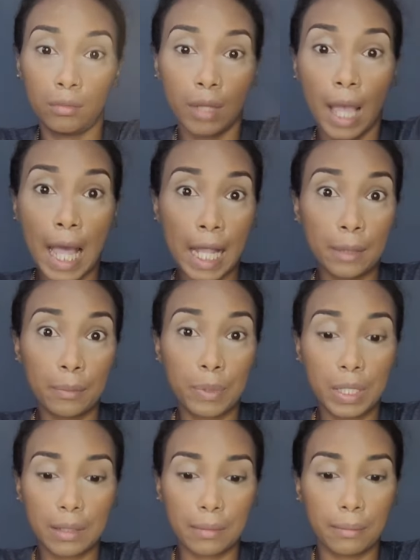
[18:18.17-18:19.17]

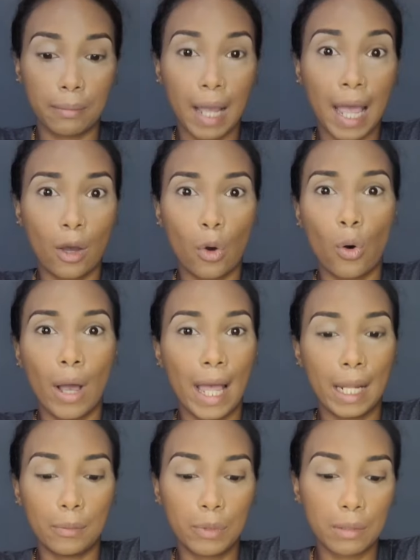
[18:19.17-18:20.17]
helps
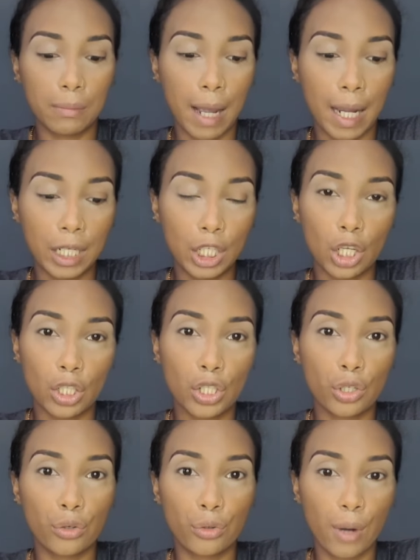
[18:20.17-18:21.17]
mine not to
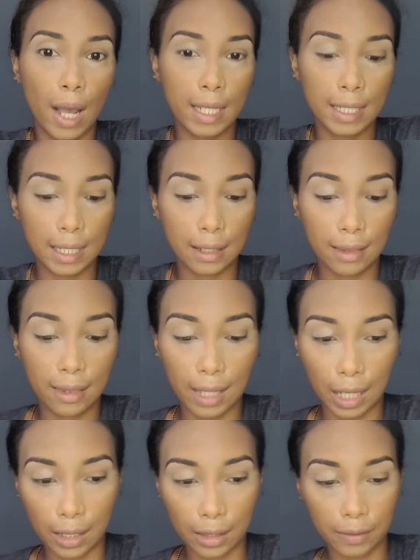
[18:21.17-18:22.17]
grow as
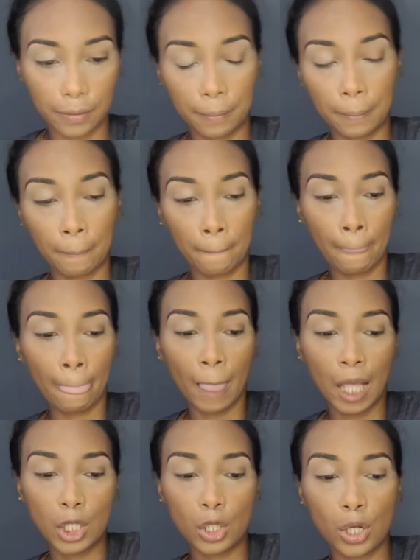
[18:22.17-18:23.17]
thick.
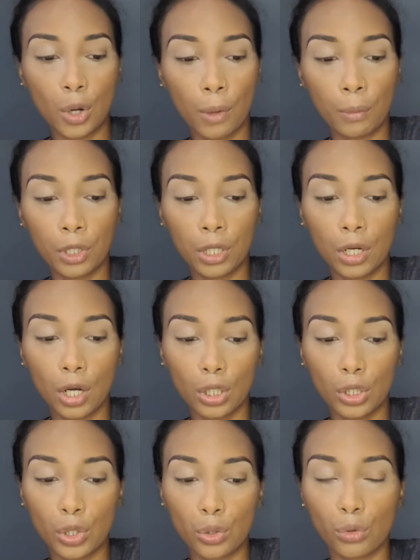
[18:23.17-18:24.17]
So now I'm gonna
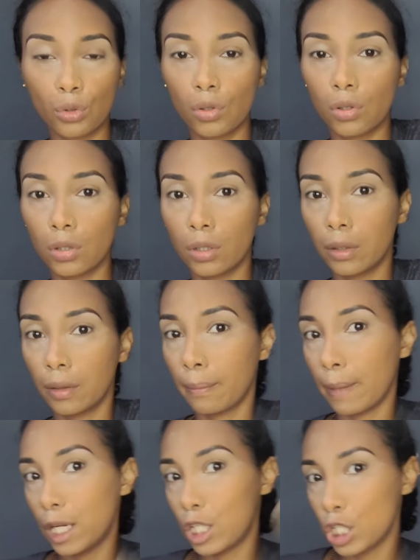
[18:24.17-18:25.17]
contour
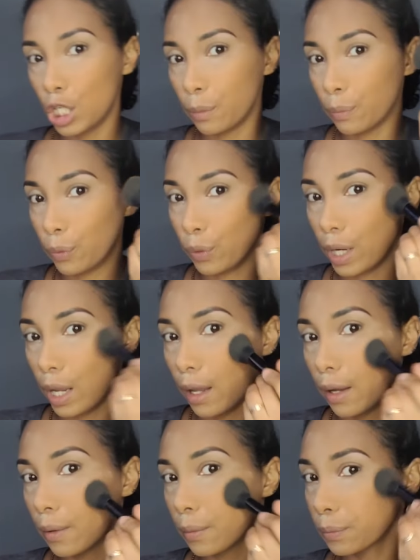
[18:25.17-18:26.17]
my cheekbone
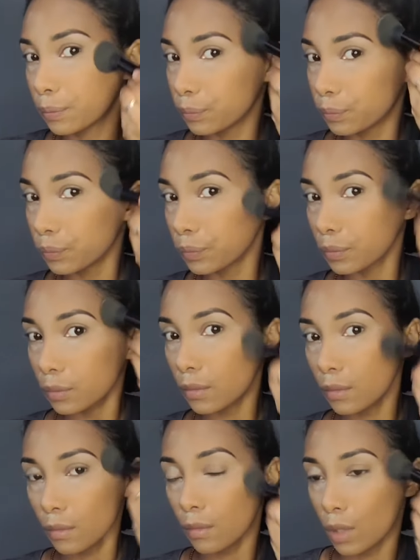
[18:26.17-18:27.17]
here,
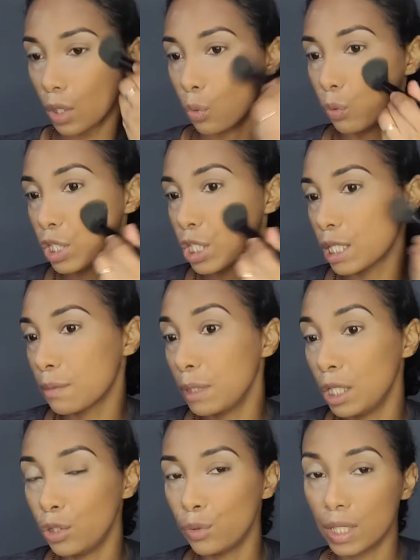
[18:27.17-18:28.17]
which is
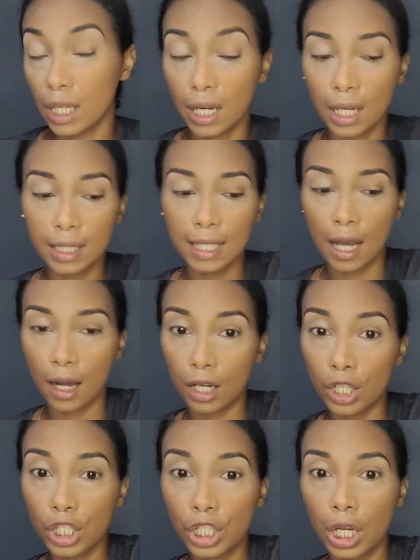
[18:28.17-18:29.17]
me using a
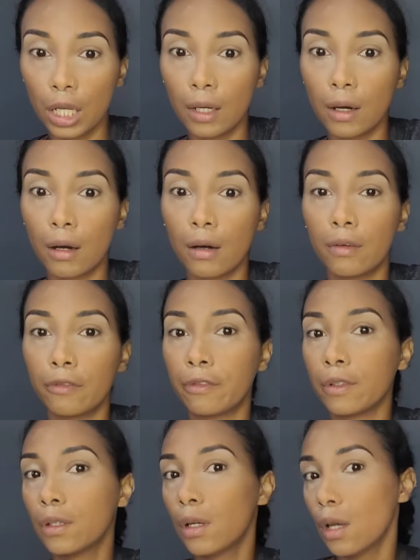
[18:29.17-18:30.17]
darker shade of